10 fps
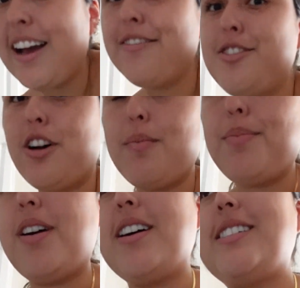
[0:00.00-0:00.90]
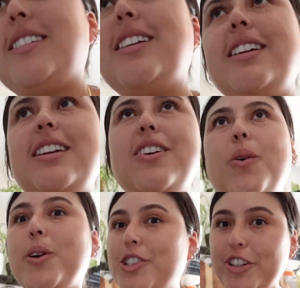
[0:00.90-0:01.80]
have not bought
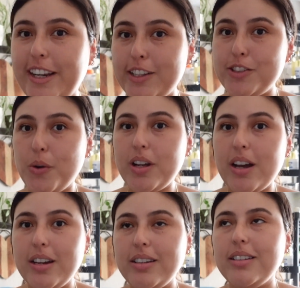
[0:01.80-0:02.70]
or drank soda